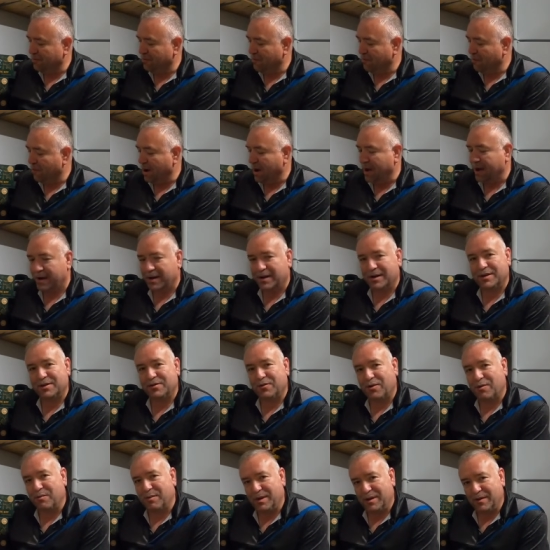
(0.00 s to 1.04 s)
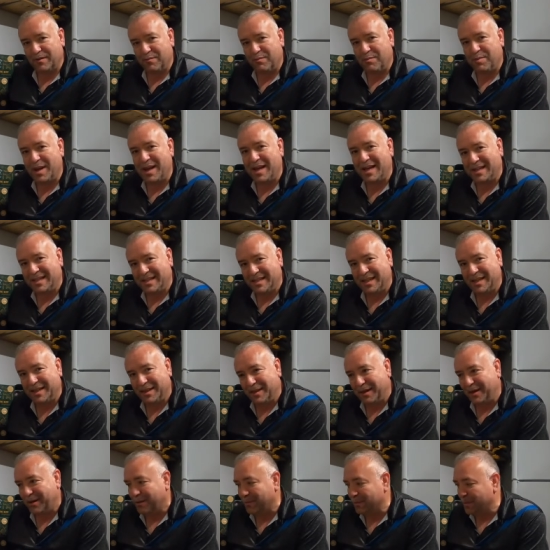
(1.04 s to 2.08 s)
quite an assortment of baits in
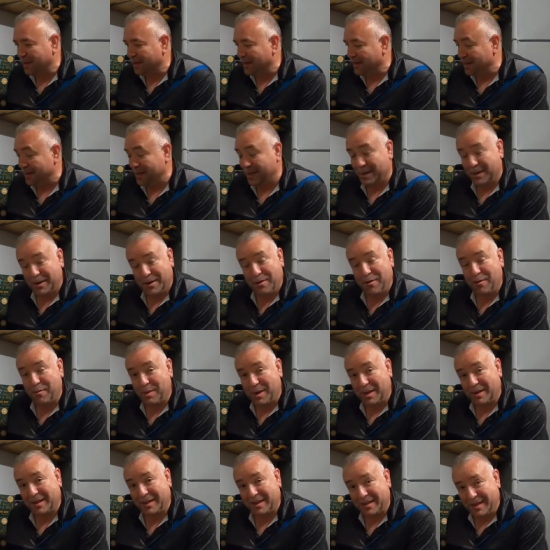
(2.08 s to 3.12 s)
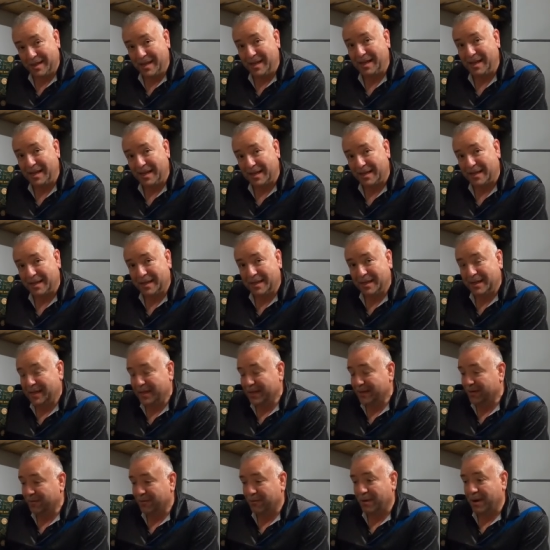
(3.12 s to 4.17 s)
there, but I didn't know about the ticket
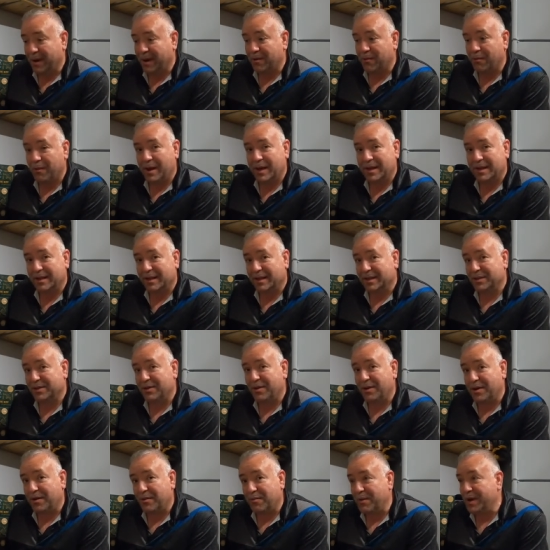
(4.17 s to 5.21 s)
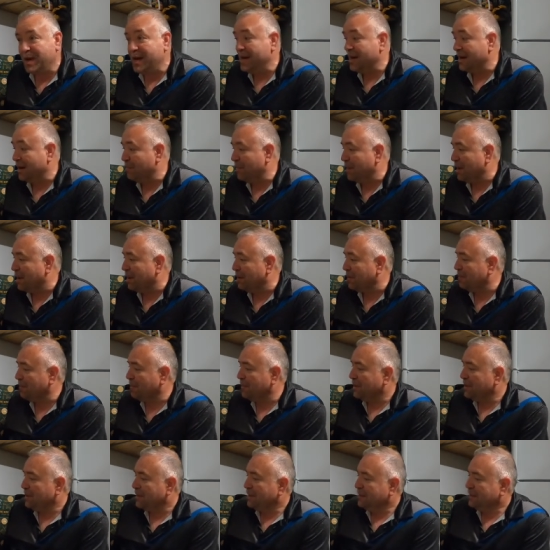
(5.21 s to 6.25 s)
right away until I started reading about it.
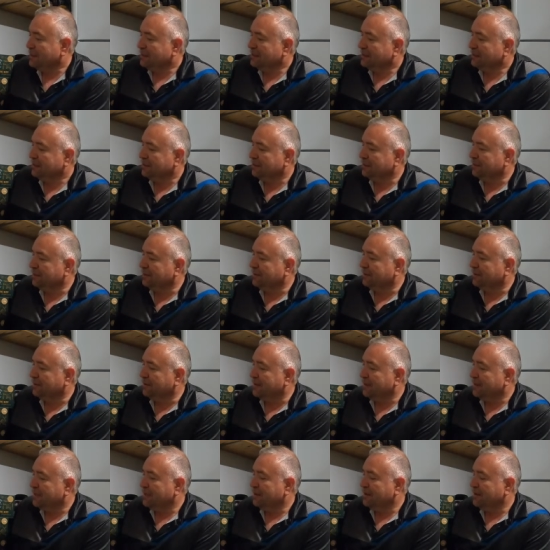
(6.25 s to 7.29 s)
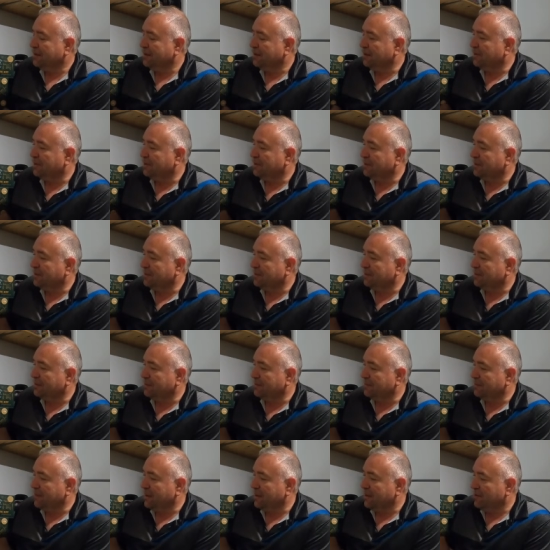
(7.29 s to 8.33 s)
So
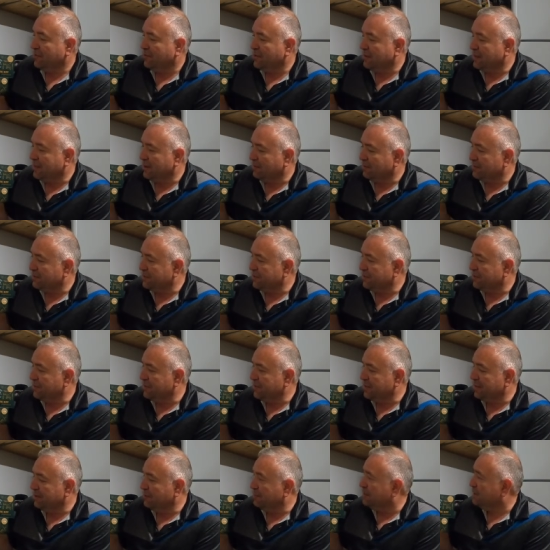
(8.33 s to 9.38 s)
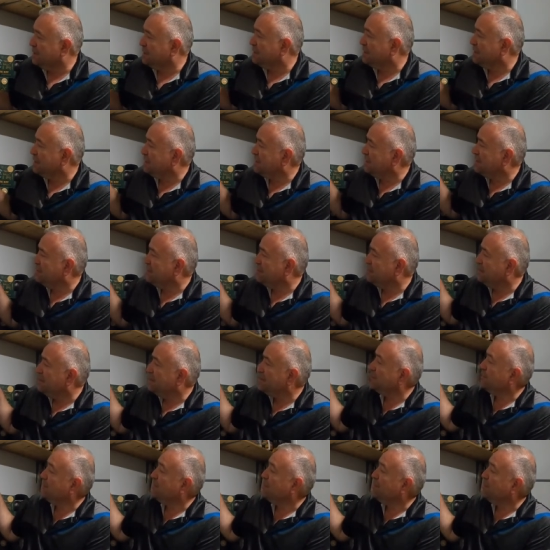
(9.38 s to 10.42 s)
the other one that was intriguing was
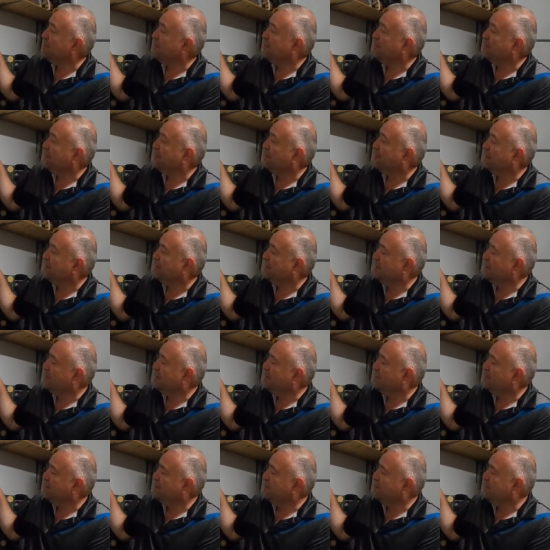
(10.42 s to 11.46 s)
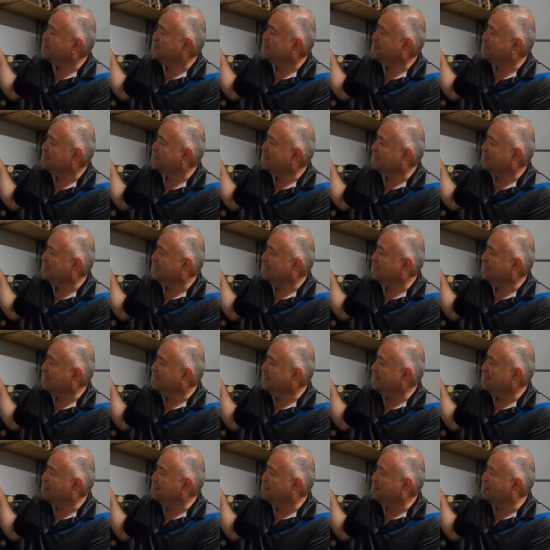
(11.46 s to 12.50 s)
this one up here, which was the
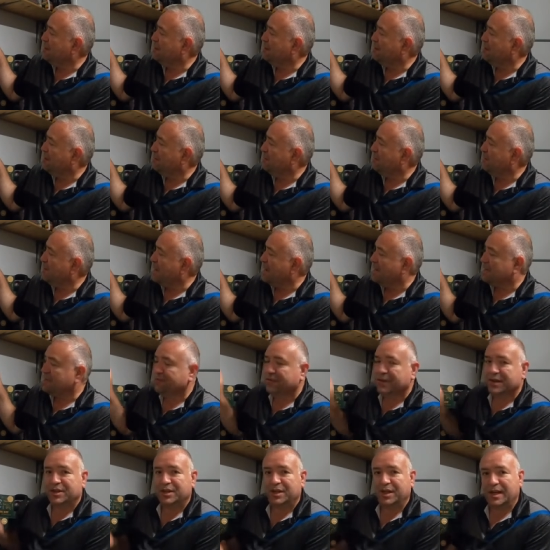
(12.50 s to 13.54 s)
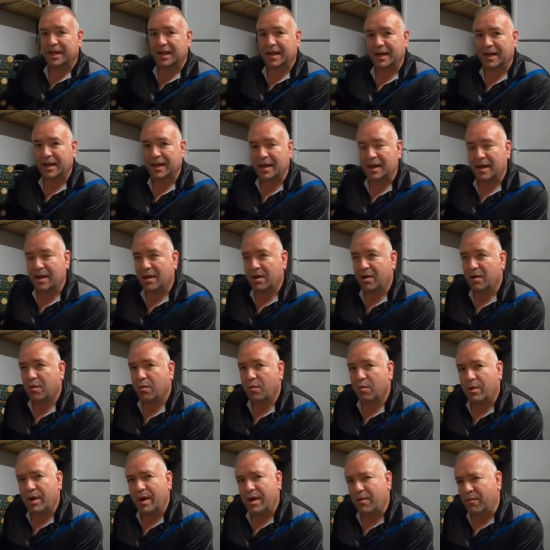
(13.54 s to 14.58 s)
Elite Bass Fishing Kit.
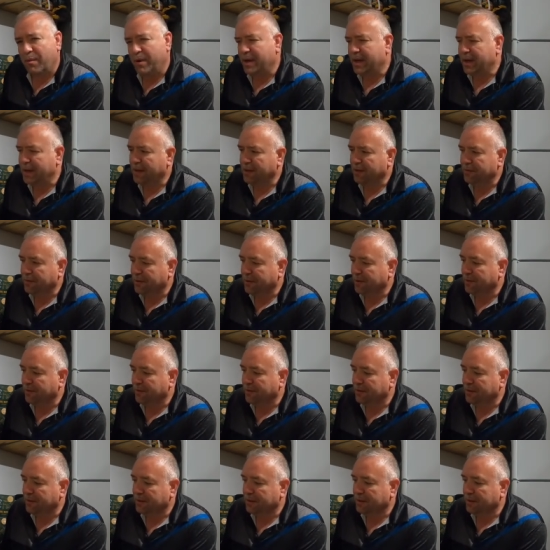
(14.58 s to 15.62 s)
When I went down there